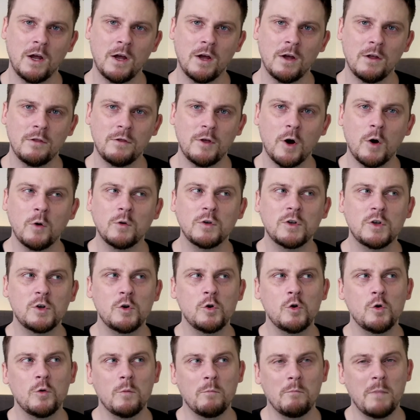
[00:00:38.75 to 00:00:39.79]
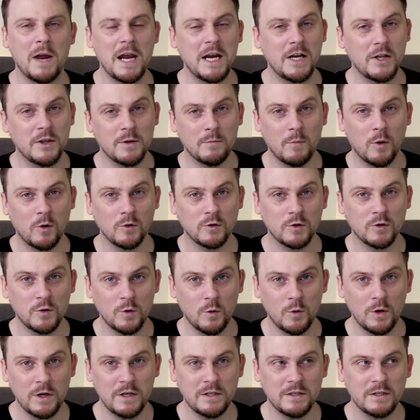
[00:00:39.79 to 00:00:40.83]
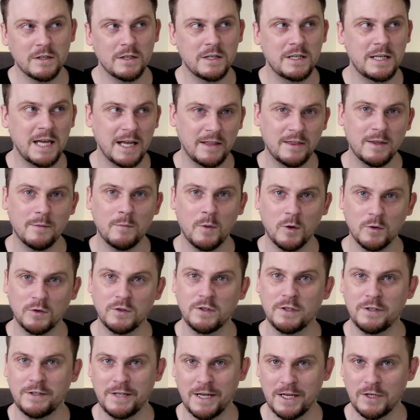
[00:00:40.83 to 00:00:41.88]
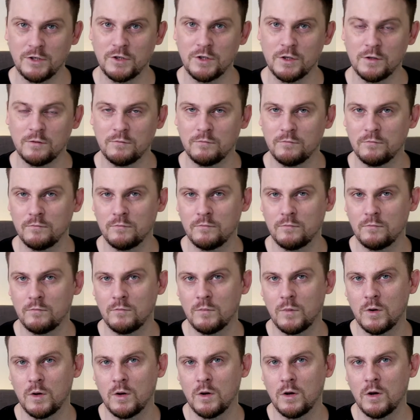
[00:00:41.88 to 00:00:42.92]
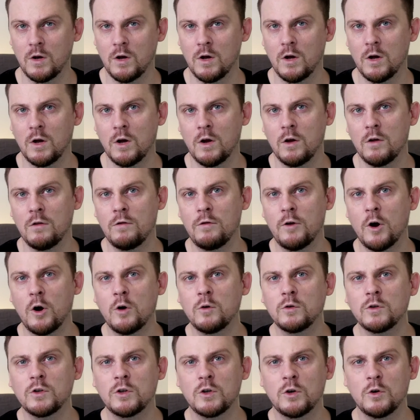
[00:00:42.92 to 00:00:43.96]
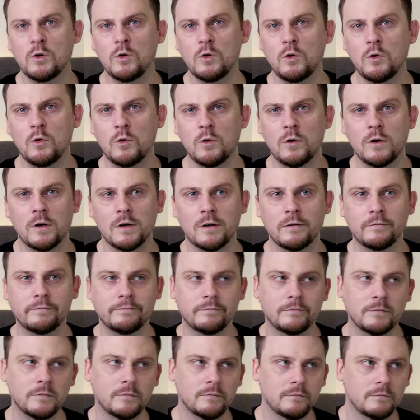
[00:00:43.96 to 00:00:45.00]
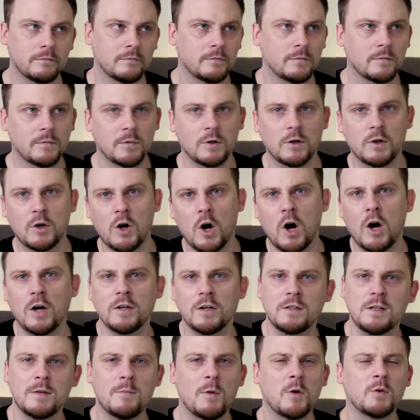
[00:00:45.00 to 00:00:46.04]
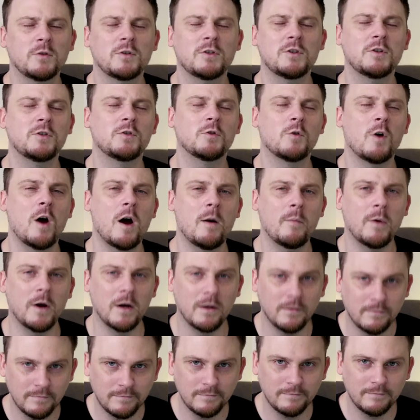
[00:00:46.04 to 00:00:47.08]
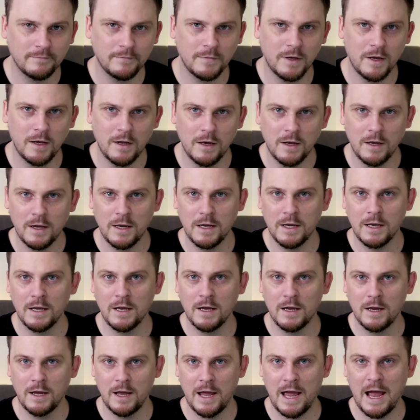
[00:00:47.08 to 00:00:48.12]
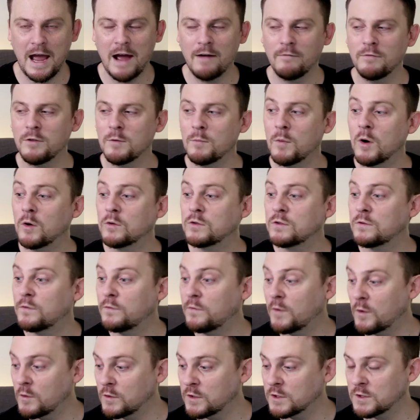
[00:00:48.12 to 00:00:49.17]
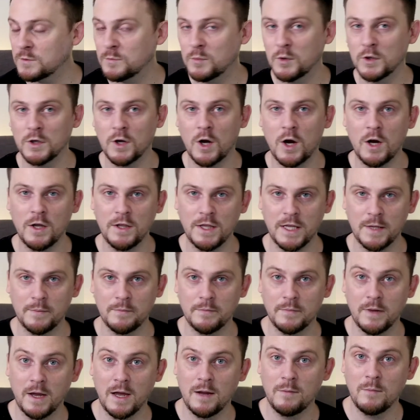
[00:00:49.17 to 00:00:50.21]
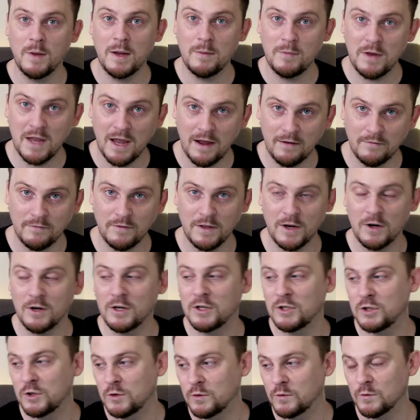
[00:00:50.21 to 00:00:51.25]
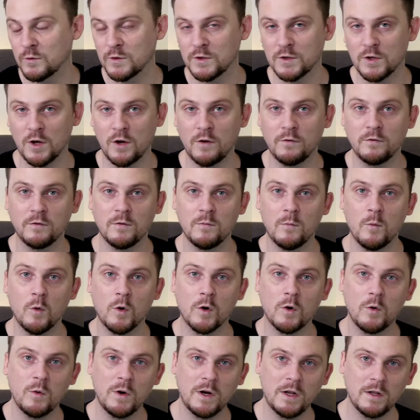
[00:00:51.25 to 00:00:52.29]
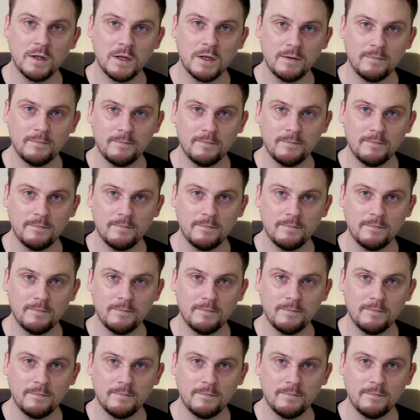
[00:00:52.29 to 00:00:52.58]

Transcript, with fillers: those who make the most noise get the most attention. Those who cause the most drama have the most focus put on them and maybe have their issues resolved more quickly.